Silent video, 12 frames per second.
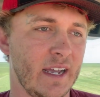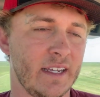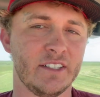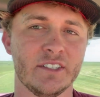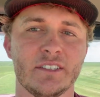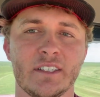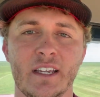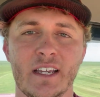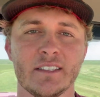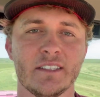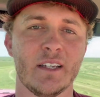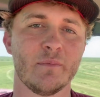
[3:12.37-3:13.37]

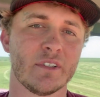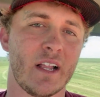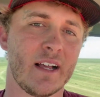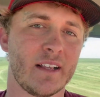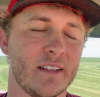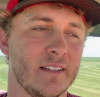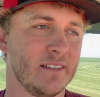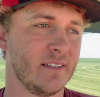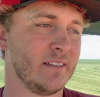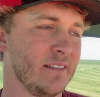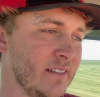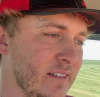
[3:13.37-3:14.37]
it seems like
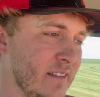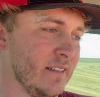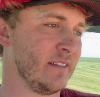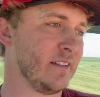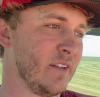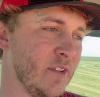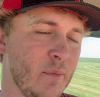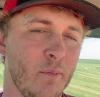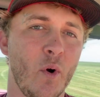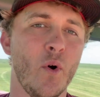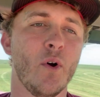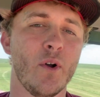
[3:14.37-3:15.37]
the
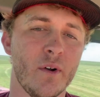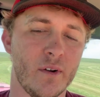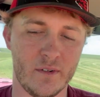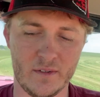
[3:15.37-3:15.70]
more